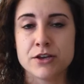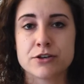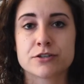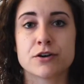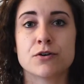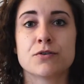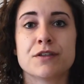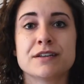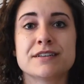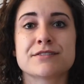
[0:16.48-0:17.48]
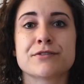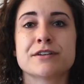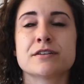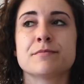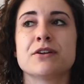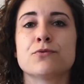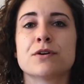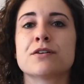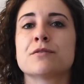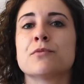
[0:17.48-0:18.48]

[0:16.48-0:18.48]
So this is going to be one of the